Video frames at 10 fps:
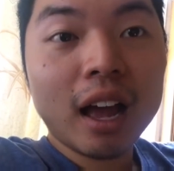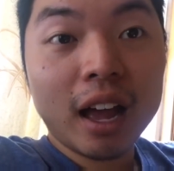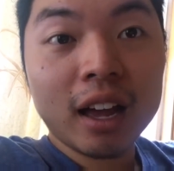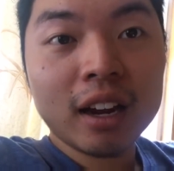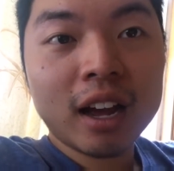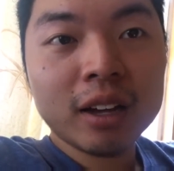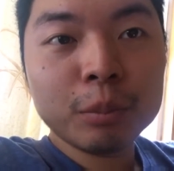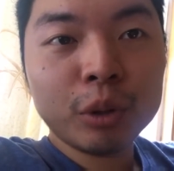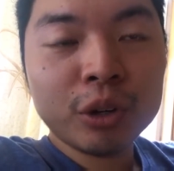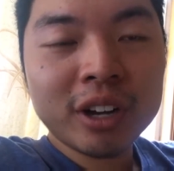And I
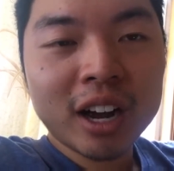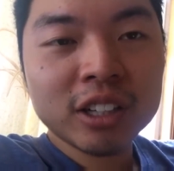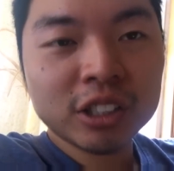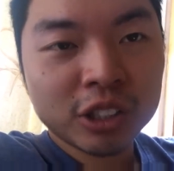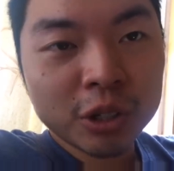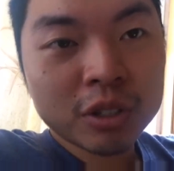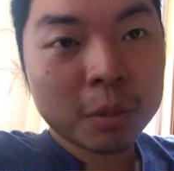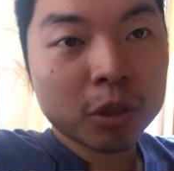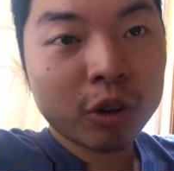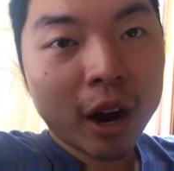implore you guys to
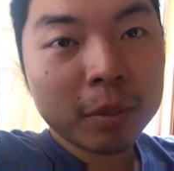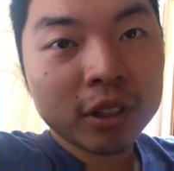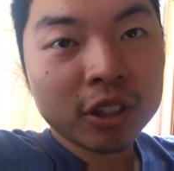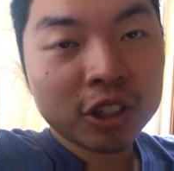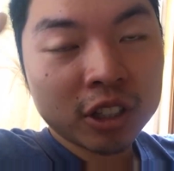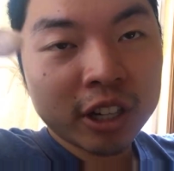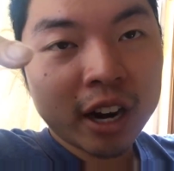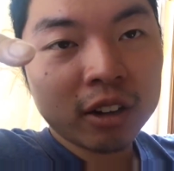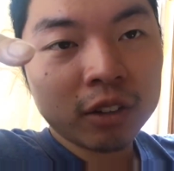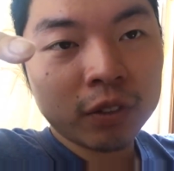subscribe to this
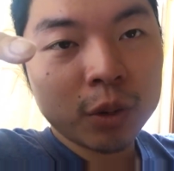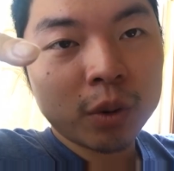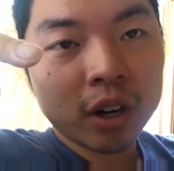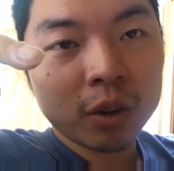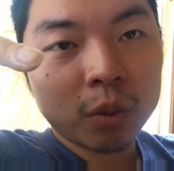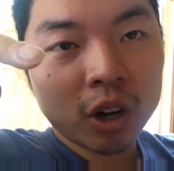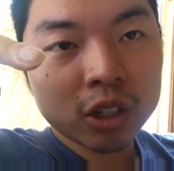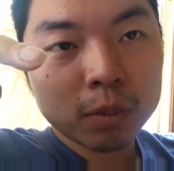channel if you want to watch